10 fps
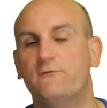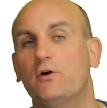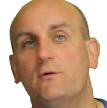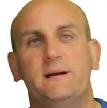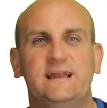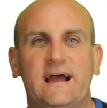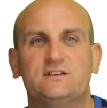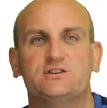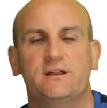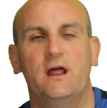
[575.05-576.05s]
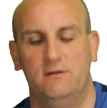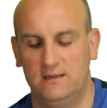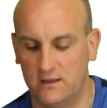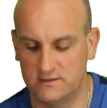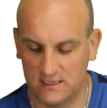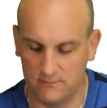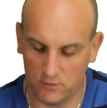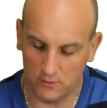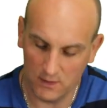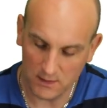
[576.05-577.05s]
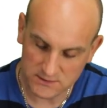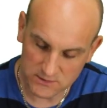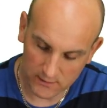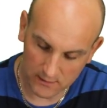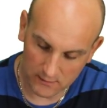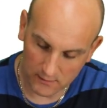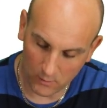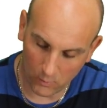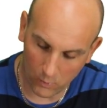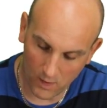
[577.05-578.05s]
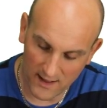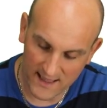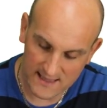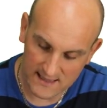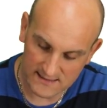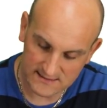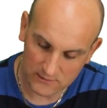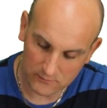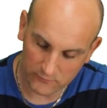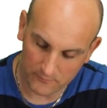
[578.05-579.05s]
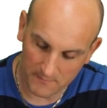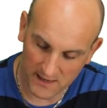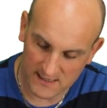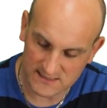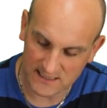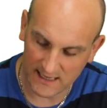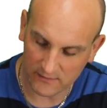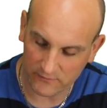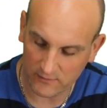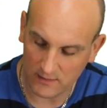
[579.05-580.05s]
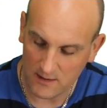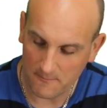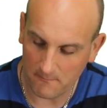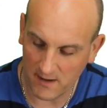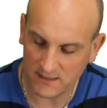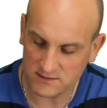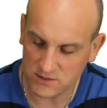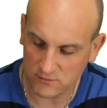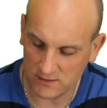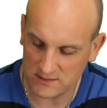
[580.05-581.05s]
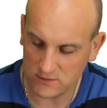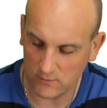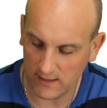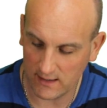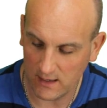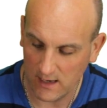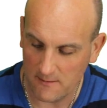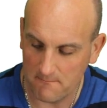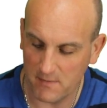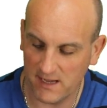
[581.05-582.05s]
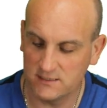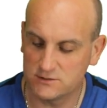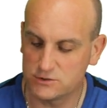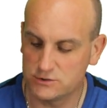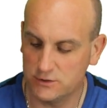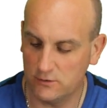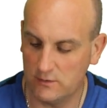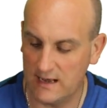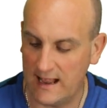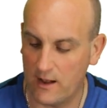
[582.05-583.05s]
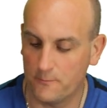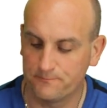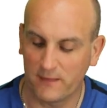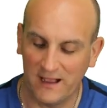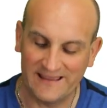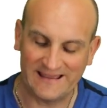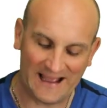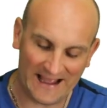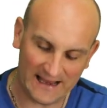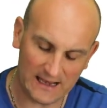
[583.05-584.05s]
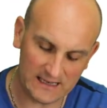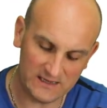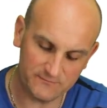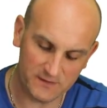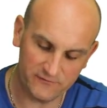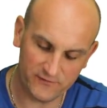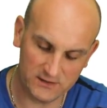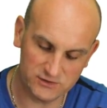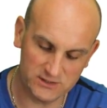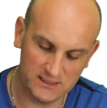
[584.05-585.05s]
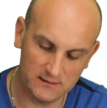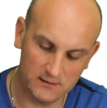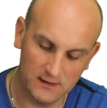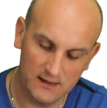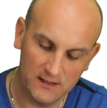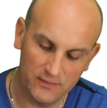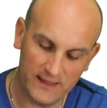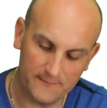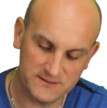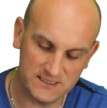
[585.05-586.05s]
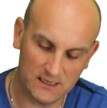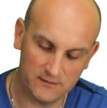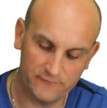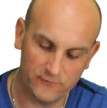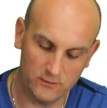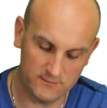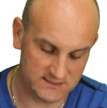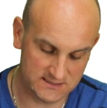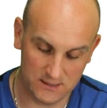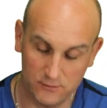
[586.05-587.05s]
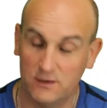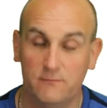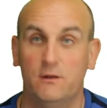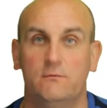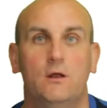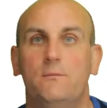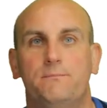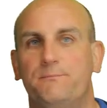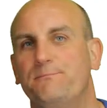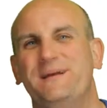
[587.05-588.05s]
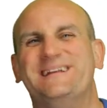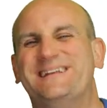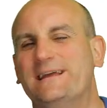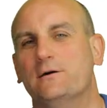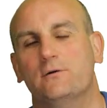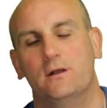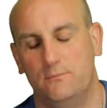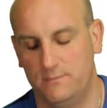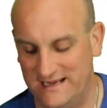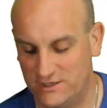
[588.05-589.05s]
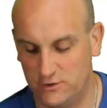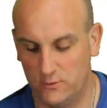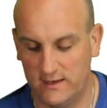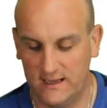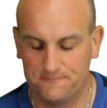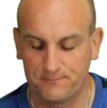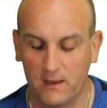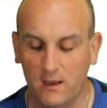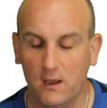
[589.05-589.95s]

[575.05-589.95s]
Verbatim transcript: I've got all my dashes, so I don't need those anymore. So I now know that y is equal to -x (3^2 2). Now, I can leave my function in that particular form. There's no big deal, no issue with it.